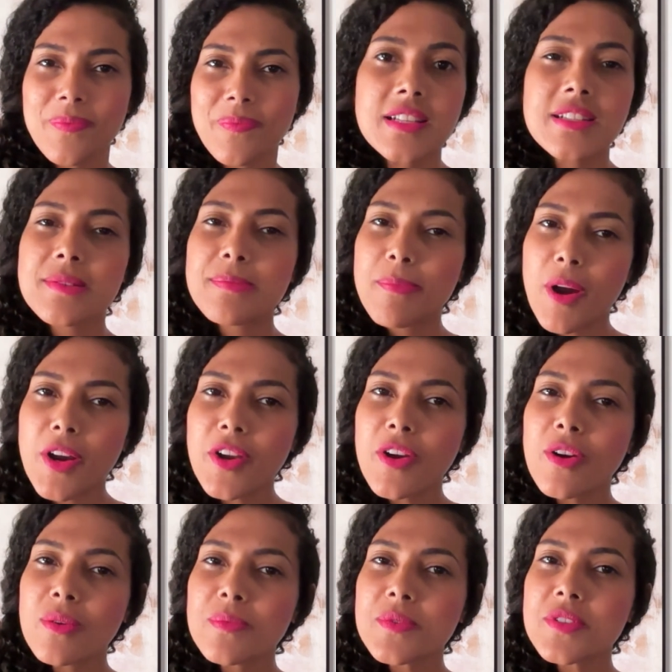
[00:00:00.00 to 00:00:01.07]
Smart
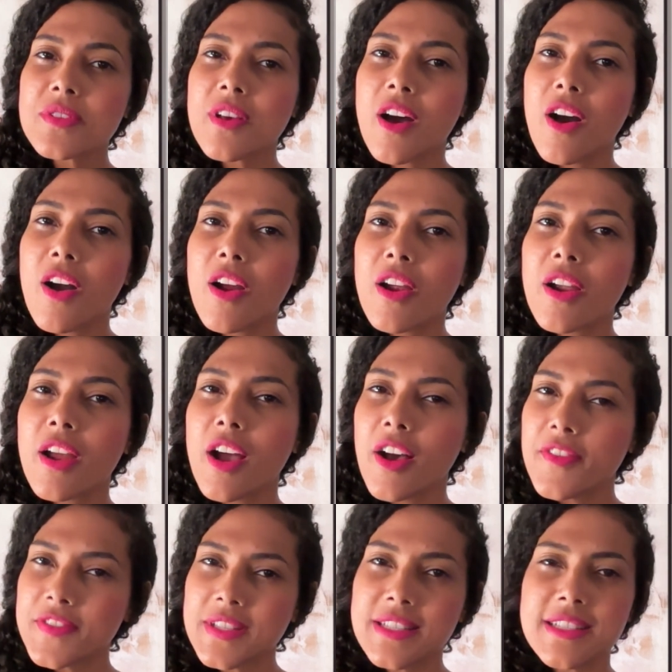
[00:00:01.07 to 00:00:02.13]
homes are
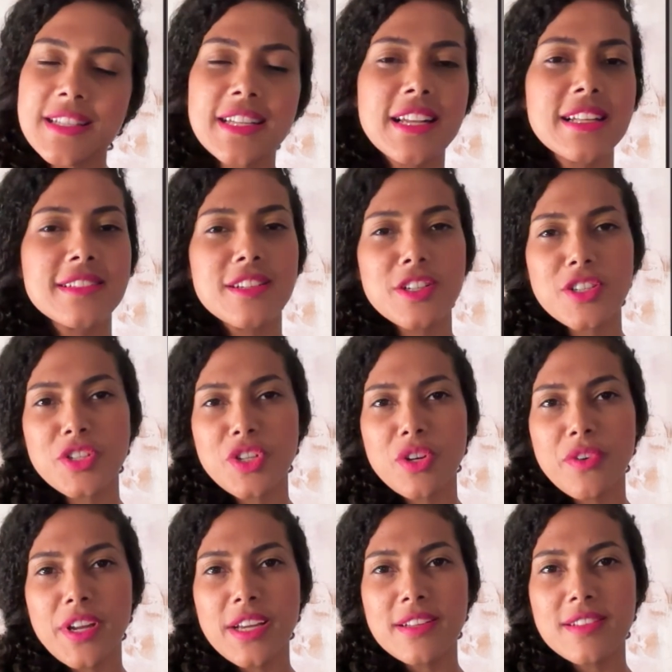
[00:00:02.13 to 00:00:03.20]
often seen as
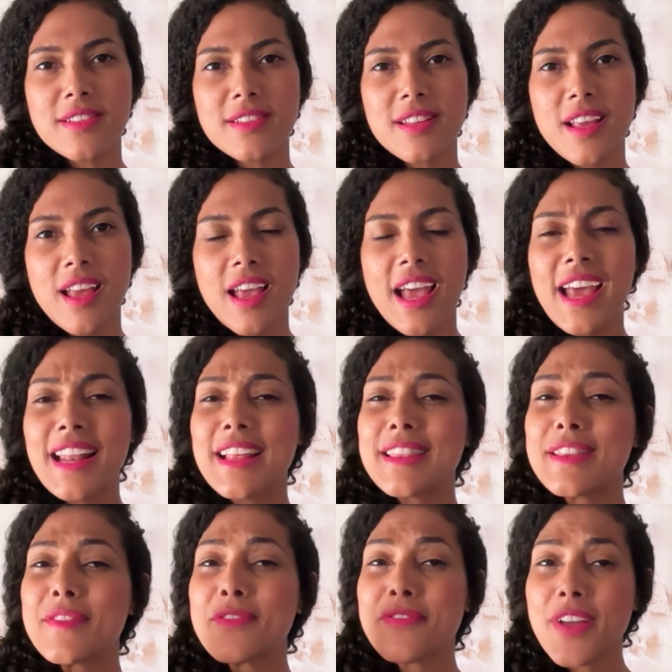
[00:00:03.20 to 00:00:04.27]
luxurious and, at
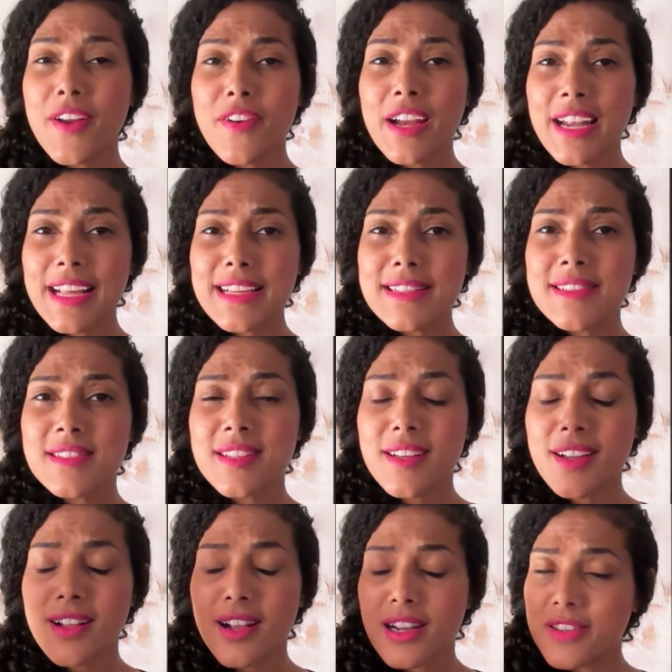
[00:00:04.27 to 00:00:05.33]
the very least,
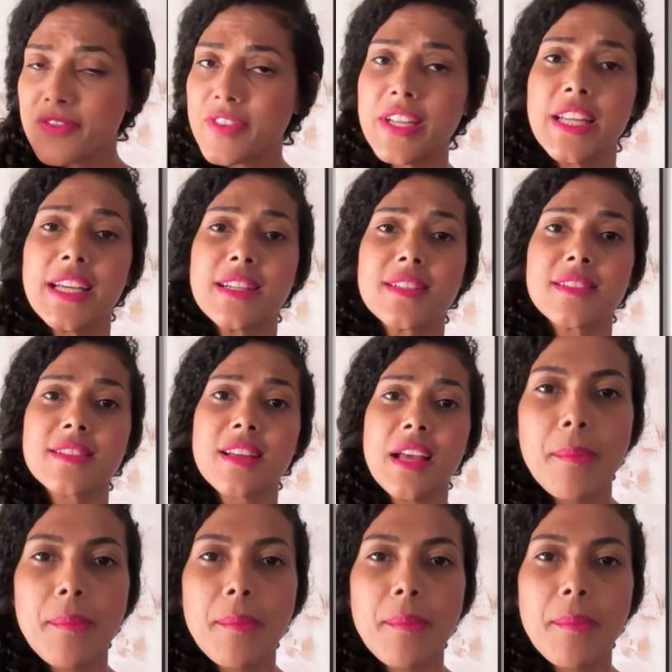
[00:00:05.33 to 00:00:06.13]
convenient.